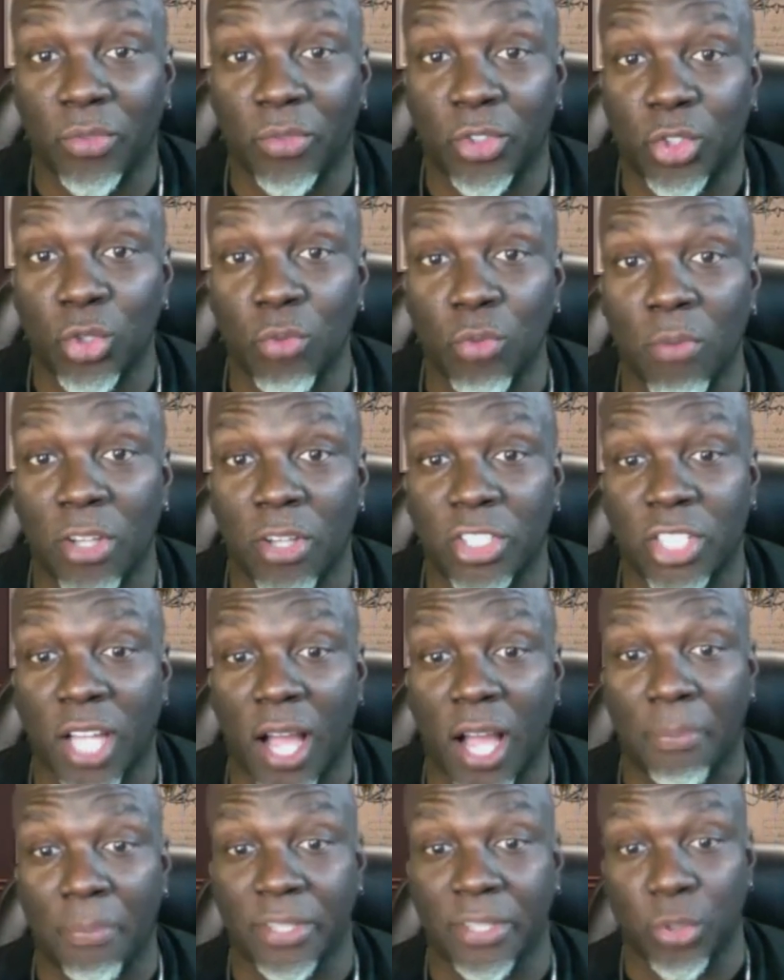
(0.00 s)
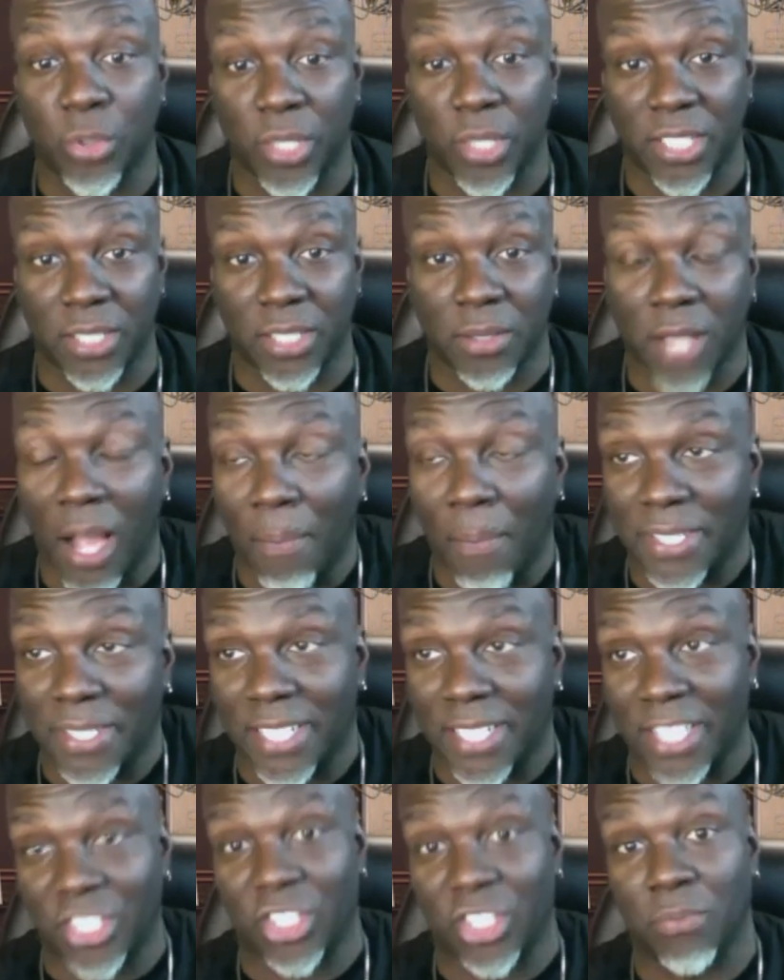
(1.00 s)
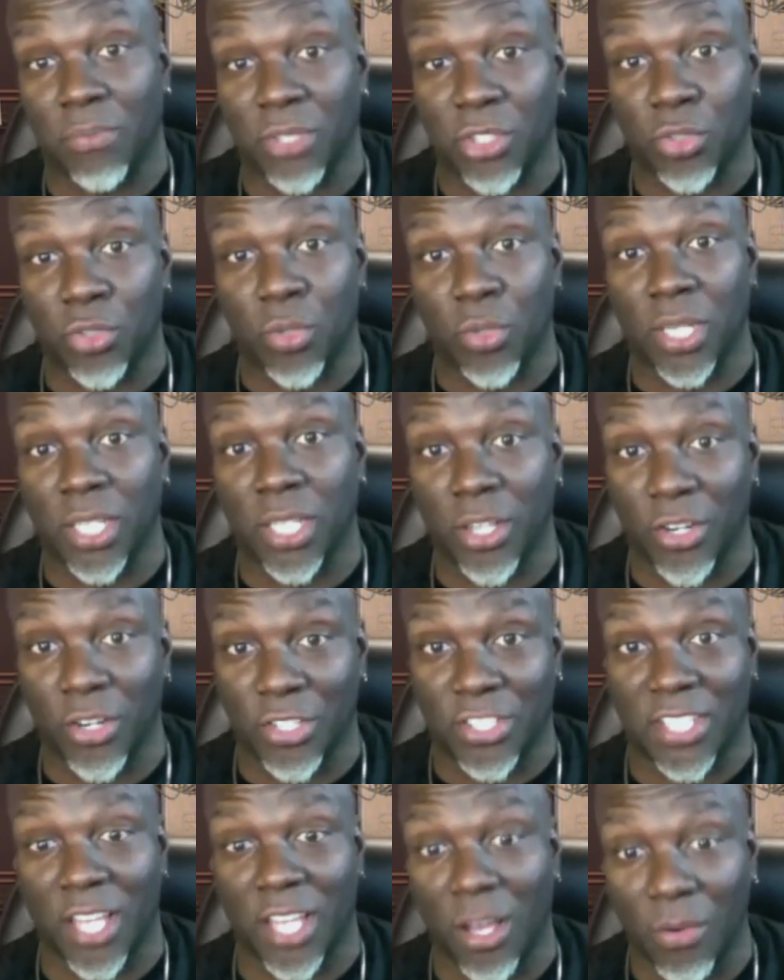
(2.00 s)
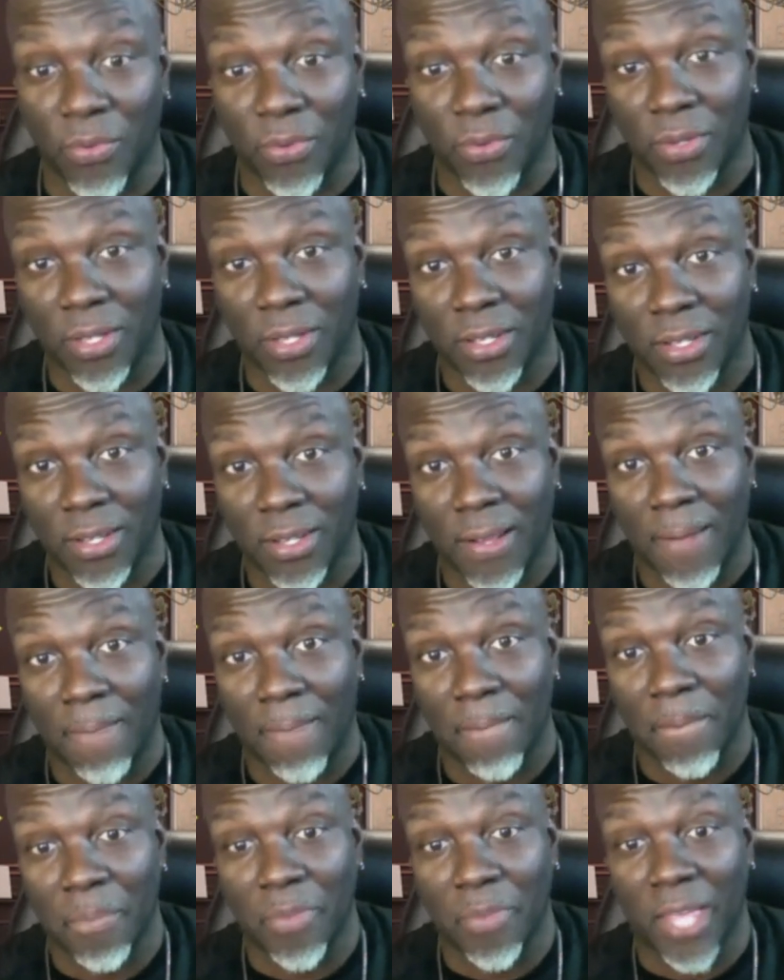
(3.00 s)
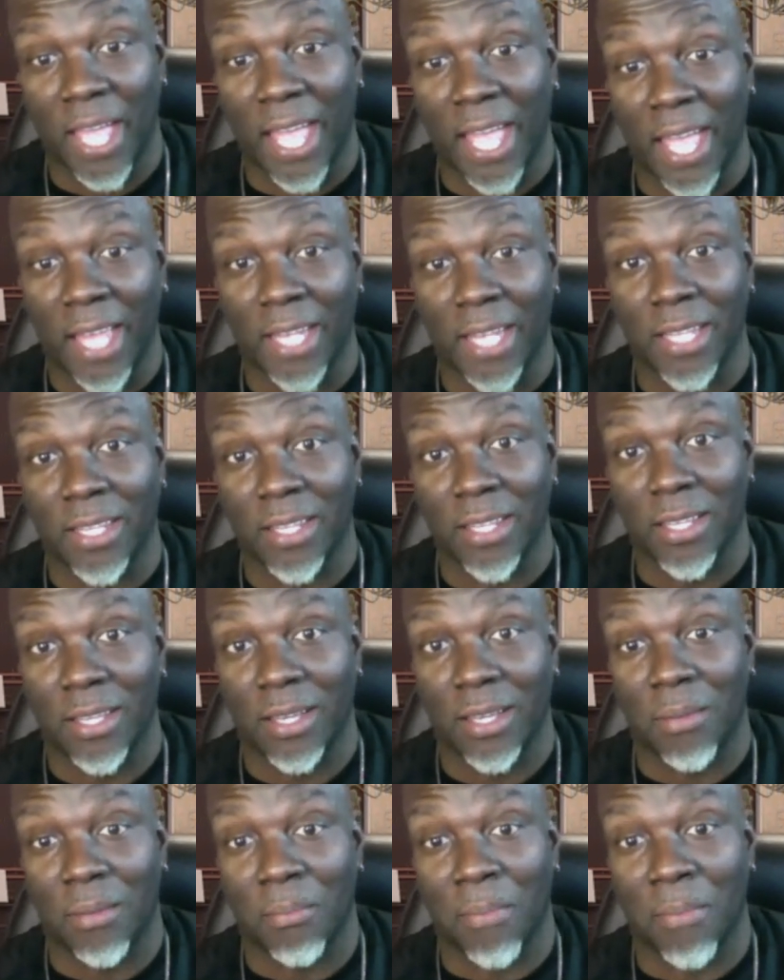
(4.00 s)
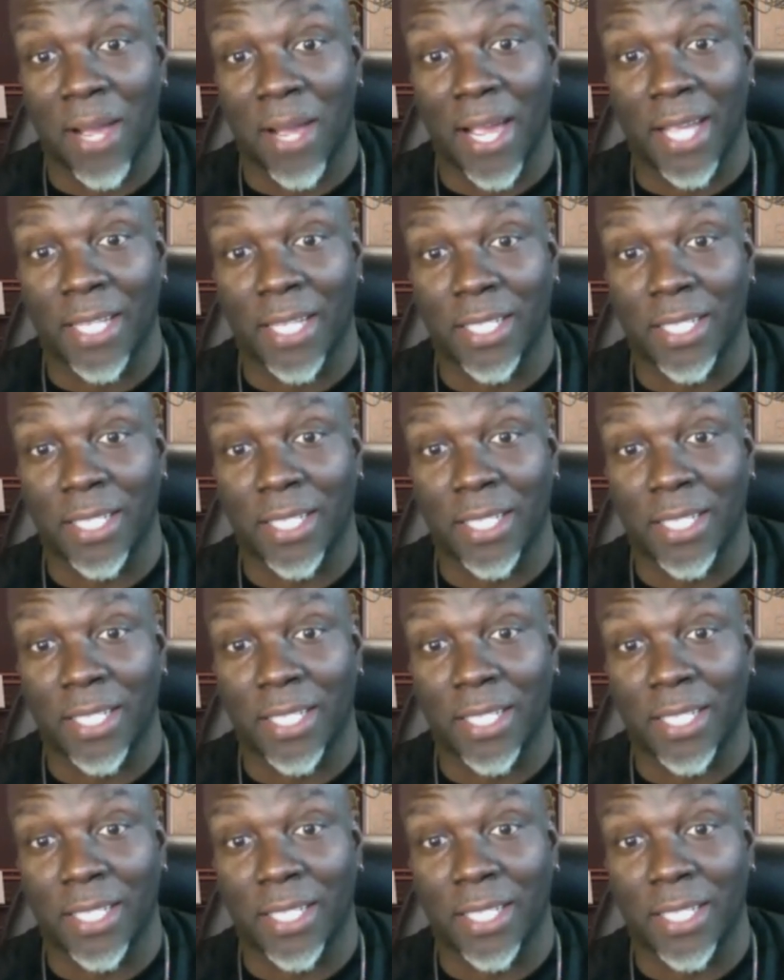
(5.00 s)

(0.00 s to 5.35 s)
too much competi- competition between herself and my